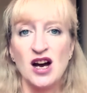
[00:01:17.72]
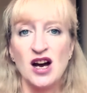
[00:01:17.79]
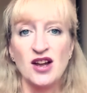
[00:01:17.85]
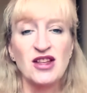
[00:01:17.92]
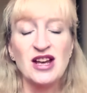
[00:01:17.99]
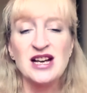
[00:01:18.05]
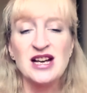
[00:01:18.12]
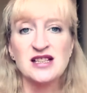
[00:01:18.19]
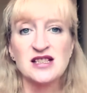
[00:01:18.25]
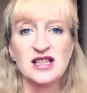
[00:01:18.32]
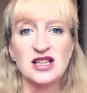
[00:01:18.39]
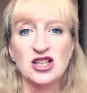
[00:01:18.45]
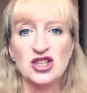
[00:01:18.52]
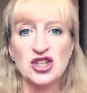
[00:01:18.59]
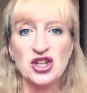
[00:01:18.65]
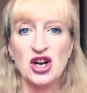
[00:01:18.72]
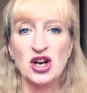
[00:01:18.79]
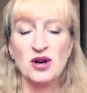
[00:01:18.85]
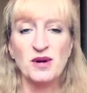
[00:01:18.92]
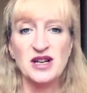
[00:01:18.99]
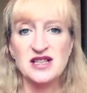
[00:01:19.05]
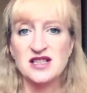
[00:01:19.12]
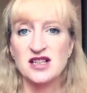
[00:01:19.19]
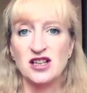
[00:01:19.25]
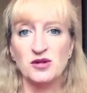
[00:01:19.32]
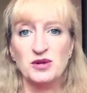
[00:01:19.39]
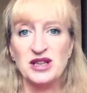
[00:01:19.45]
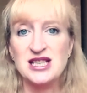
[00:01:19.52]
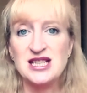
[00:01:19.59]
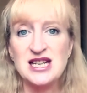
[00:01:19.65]
things that, you know, might start
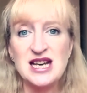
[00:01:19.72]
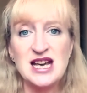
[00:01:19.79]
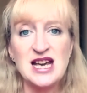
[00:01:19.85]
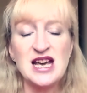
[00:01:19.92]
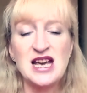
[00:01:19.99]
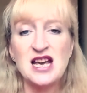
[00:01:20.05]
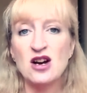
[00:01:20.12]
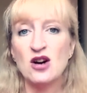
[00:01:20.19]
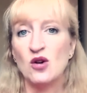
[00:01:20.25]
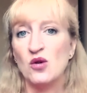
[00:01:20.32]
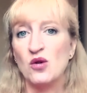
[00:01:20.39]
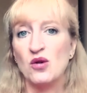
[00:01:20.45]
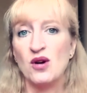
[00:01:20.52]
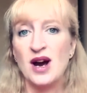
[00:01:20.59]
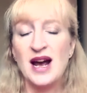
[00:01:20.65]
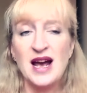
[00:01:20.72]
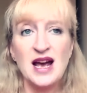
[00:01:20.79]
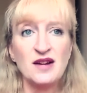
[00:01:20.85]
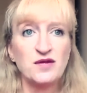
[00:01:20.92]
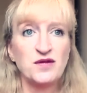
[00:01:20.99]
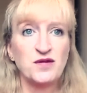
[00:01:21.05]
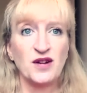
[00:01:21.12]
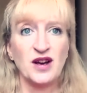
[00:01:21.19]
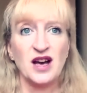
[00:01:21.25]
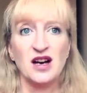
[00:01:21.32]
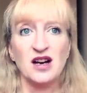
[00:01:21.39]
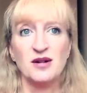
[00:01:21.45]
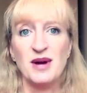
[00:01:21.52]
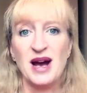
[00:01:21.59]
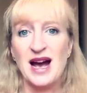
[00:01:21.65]
with D or F
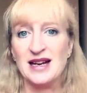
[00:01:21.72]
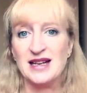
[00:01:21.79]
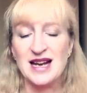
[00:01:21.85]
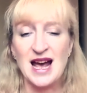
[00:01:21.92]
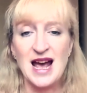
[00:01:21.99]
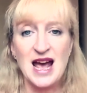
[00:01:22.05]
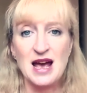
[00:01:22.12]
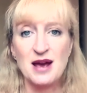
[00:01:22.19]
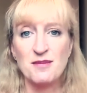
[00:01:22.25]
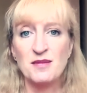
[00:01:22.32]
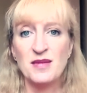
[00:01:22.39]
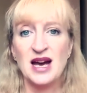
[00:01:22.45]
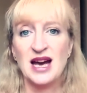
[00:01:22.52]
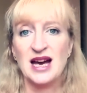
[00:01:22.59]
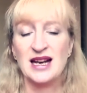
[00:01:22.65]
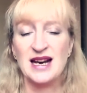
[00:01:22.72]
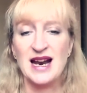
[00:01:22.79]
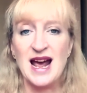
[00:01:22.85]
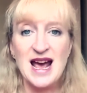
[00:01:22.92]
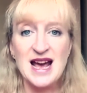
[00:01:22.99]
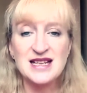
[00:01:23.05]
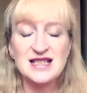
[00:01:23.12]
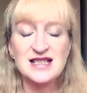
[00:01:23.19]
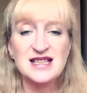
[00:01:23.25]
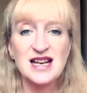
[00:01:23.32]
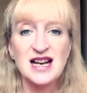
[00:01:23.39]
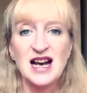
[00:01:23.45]
and M and S.